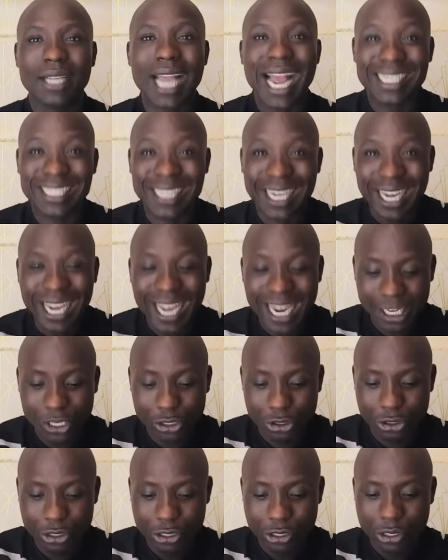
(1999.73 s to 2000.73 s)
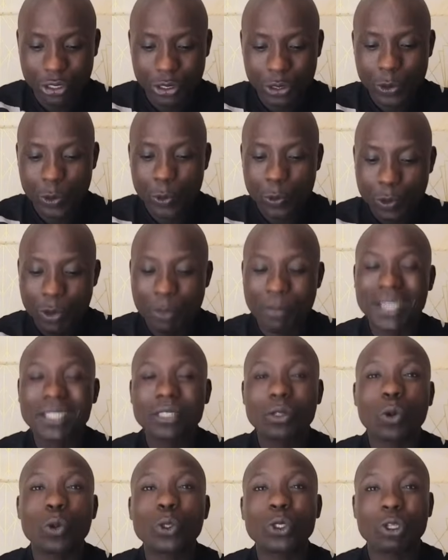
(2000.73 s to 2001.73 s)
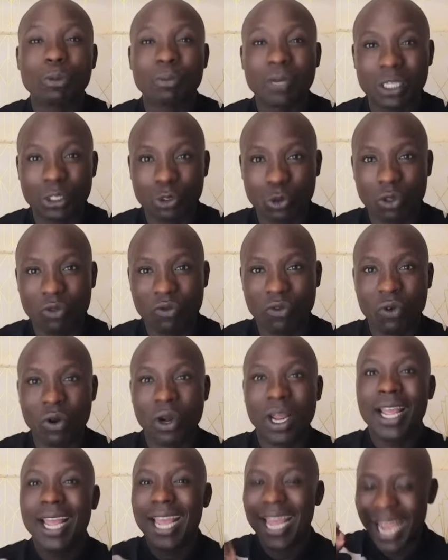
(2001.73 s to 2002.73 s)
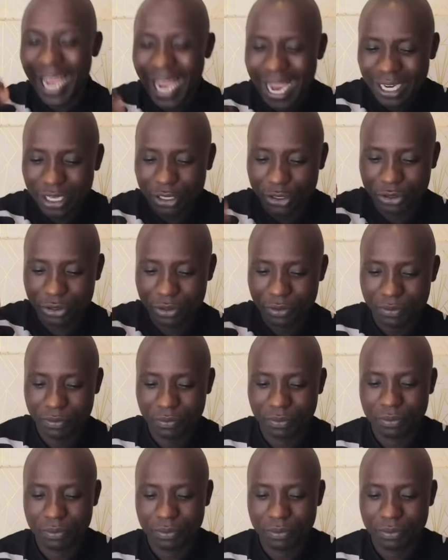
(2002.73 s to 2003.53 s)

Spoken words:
As a country, we must also be truthful. And